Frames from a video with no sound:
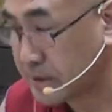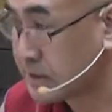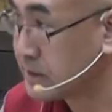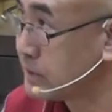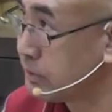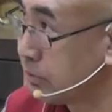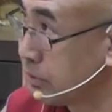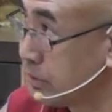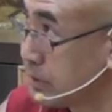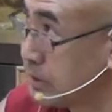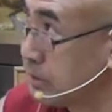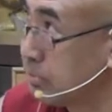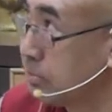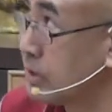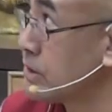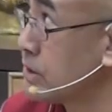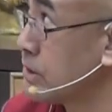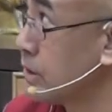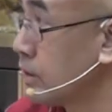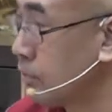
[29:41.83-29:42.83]
the 17
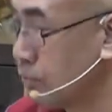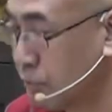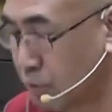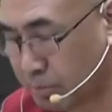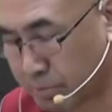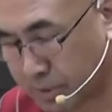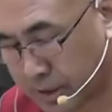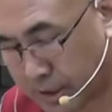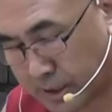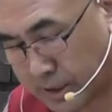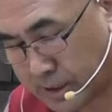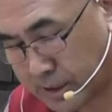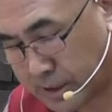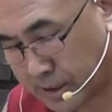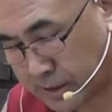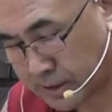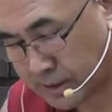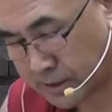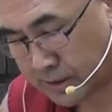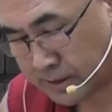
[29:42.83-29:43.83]
masters from
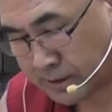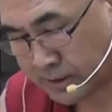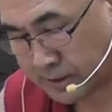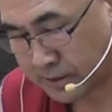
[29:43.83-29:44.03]
Nalanda